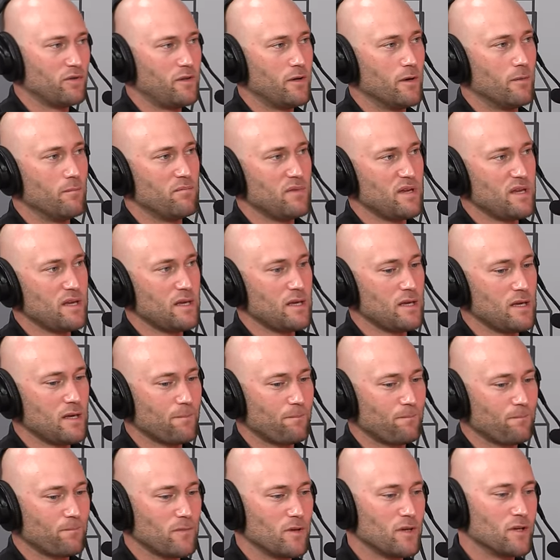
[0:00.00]
to me
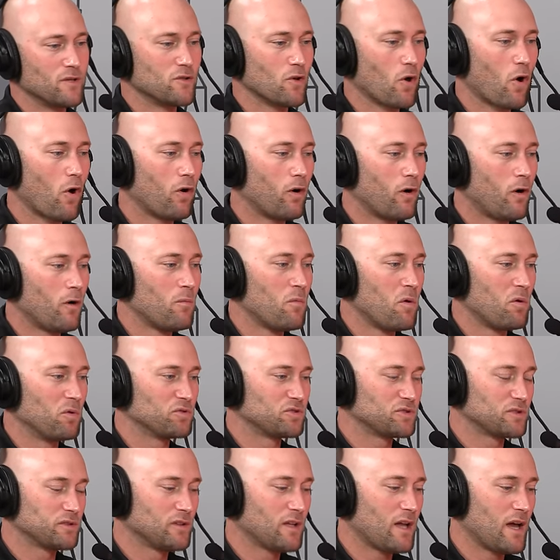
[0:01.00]
is
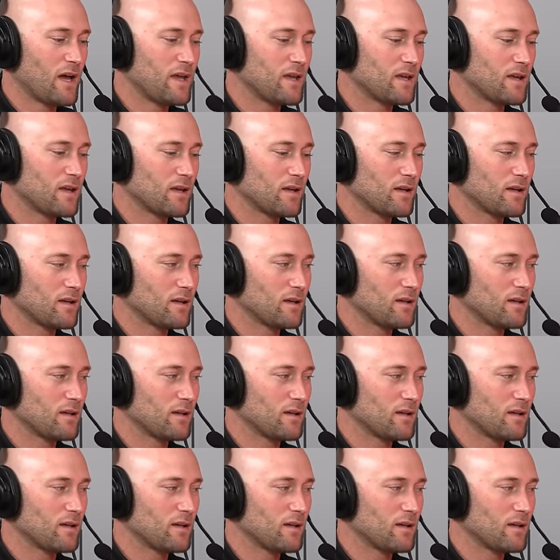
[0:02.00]
almost like